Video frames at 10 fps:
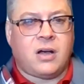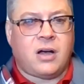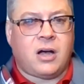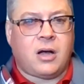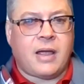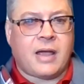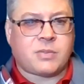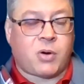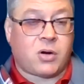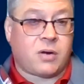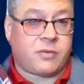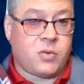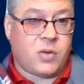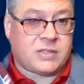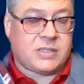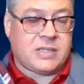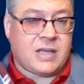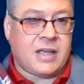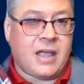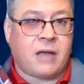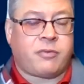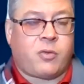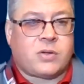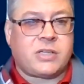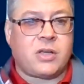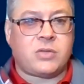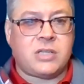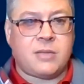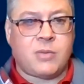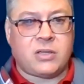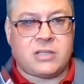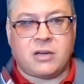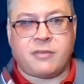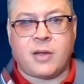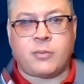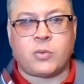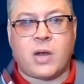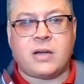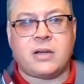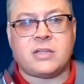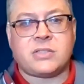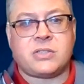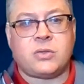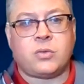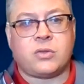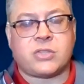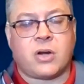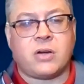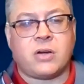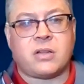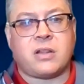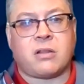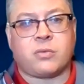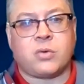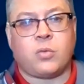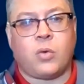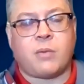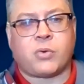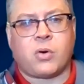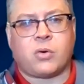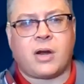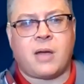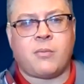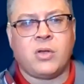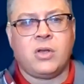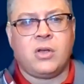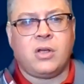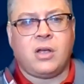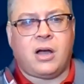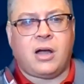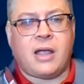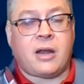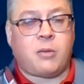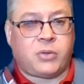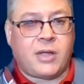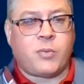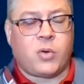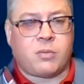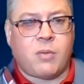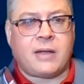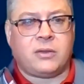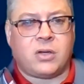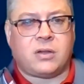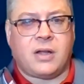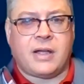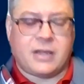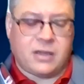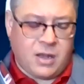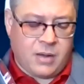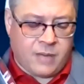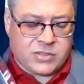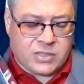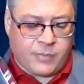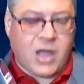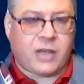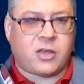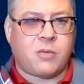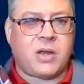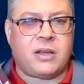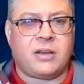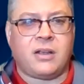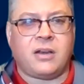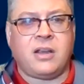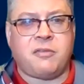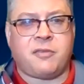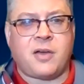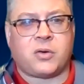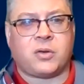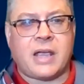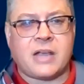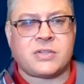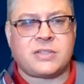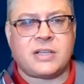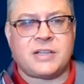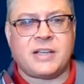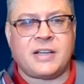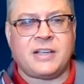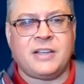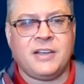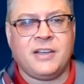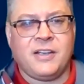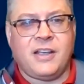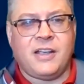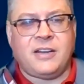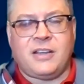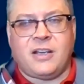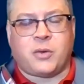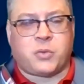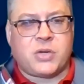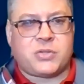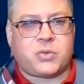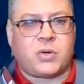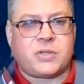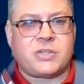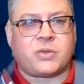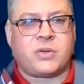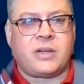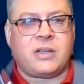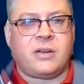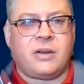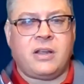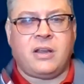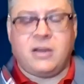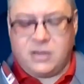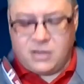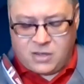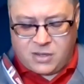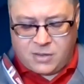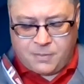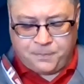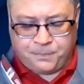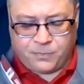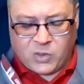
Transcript: uh, as a part of USDA and for DoD military family readiness to start to think through what a program uh, and a playbook might look like. You know, obviously, I'm not committing any federal agency to any any uh, resources or any any any um,